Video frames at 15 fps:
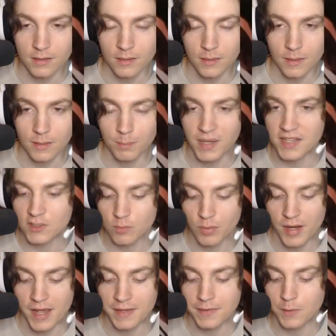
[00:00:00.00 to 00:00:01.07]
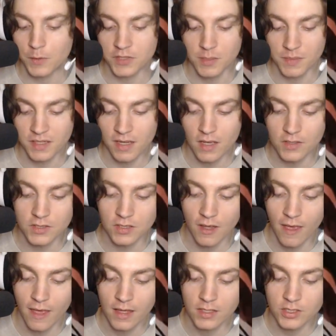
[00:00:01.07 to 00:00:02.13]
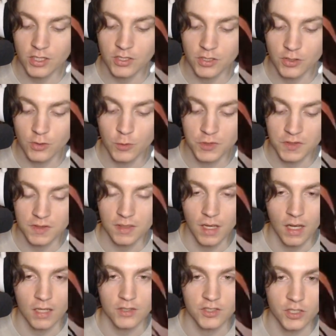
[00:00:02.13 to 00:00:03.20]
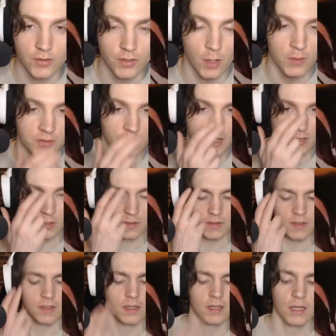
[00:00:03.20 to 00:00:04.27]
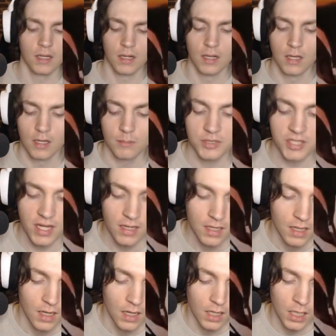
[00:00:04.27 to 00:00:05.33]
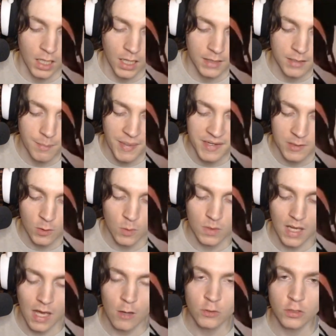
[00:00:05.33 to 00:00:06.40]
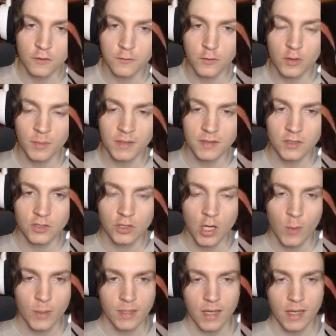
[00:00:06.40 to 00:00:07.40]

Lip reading: Blessed Breath or something else. Just use the 0 is really good. But yeah, depending on how the format is going, I will